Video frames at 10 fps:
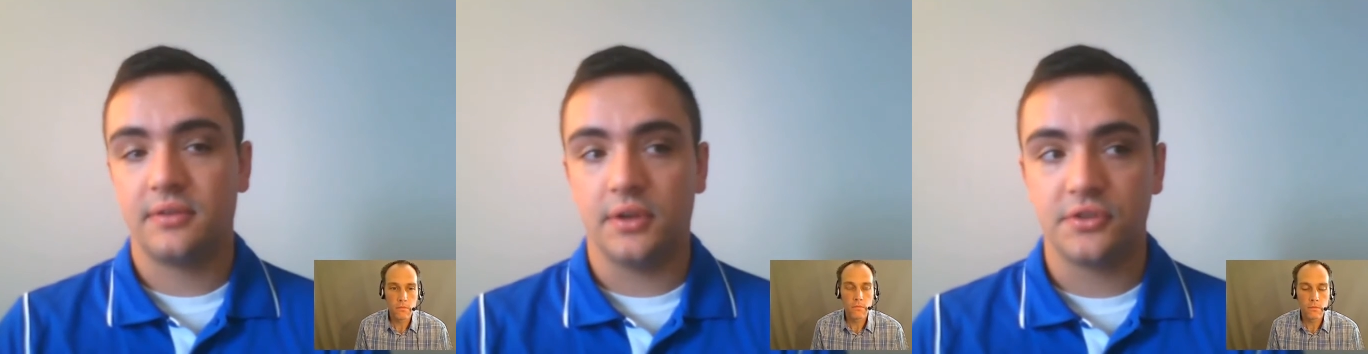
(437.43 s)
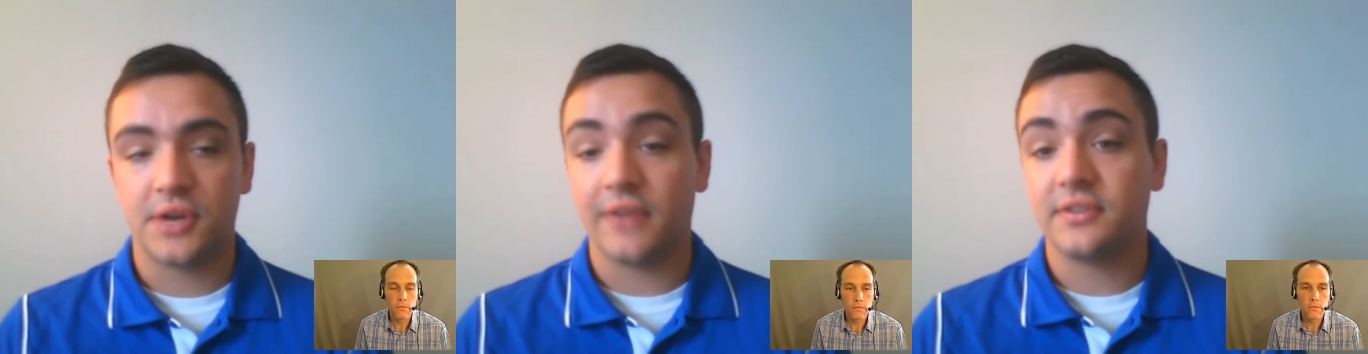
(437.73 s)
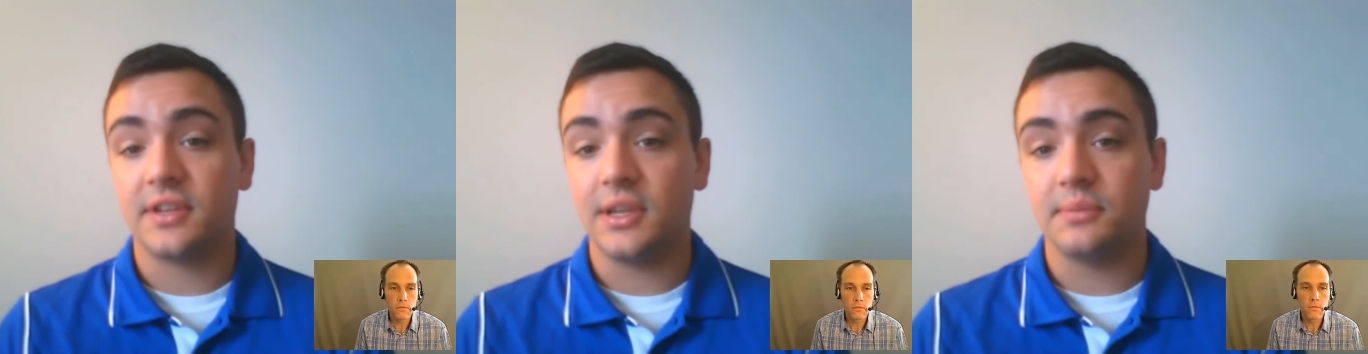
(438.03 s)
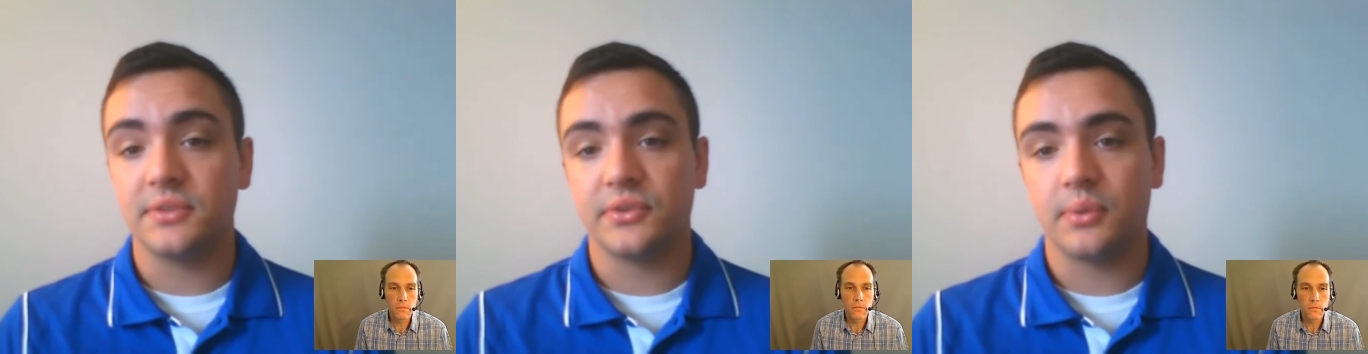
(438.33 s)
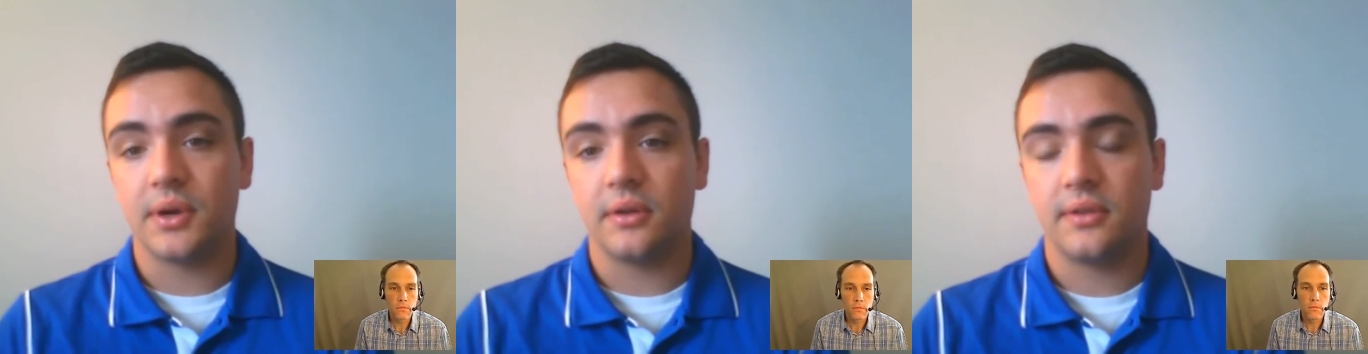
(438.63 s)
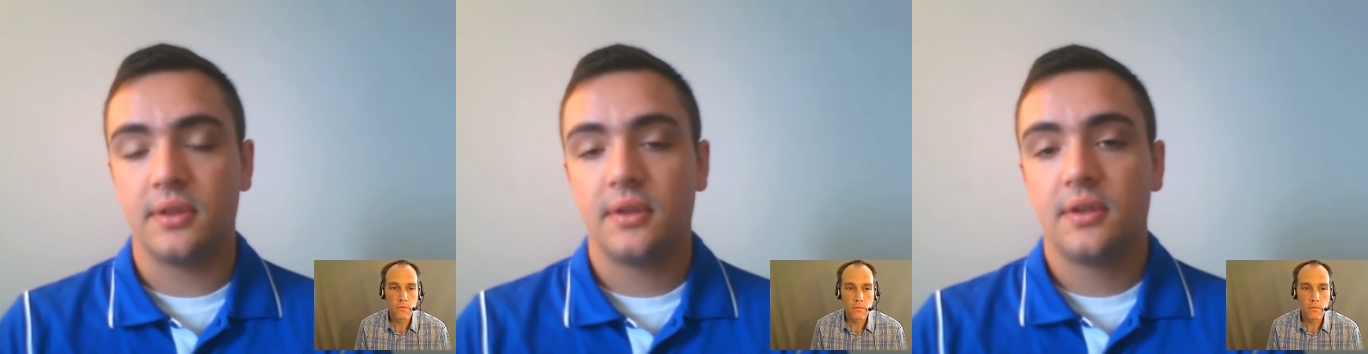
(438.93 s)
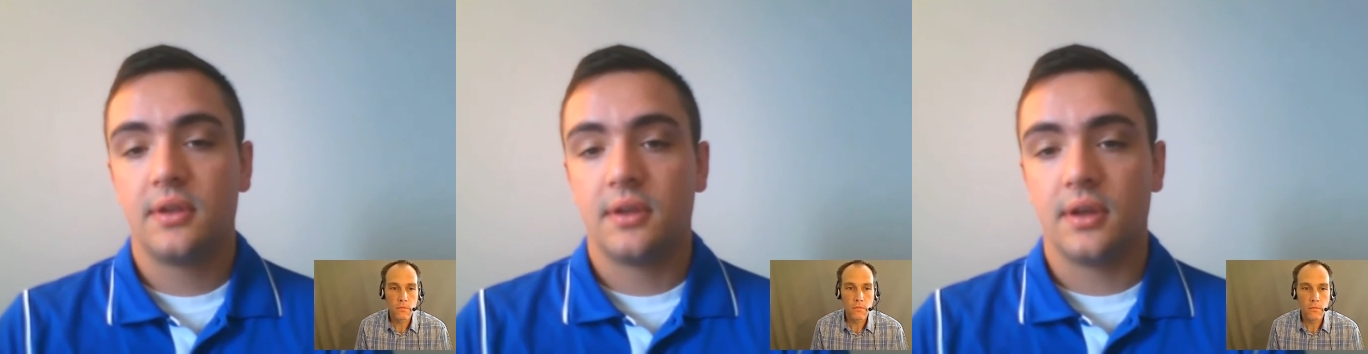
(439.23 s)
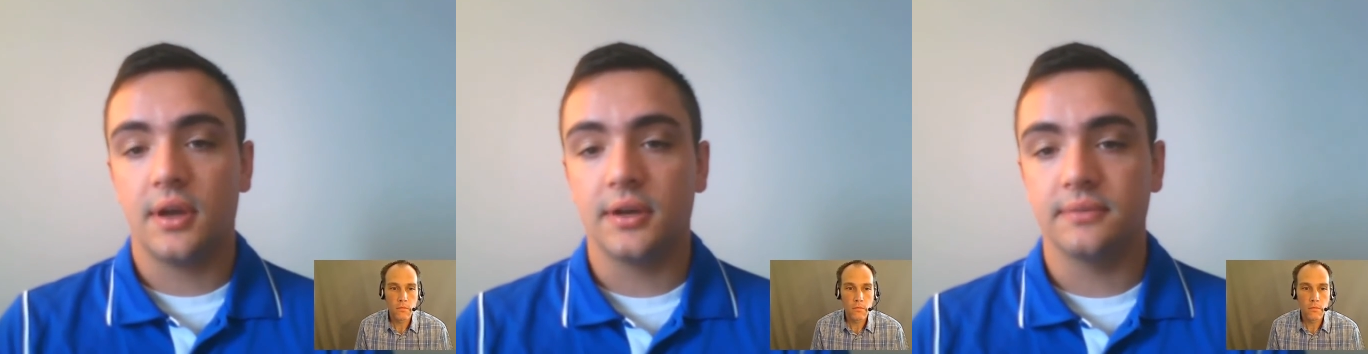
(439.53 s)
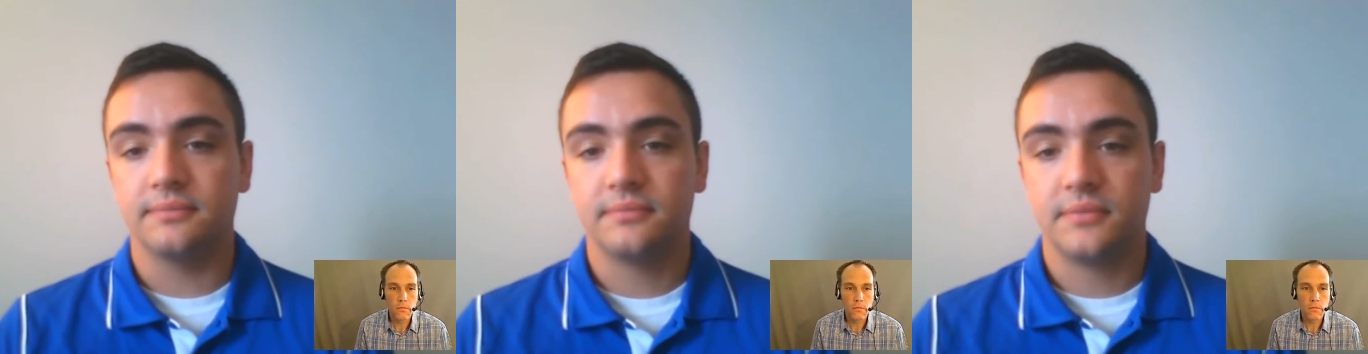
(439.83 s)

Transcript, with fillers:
Speaker 1: you know, drives teams as well. Um,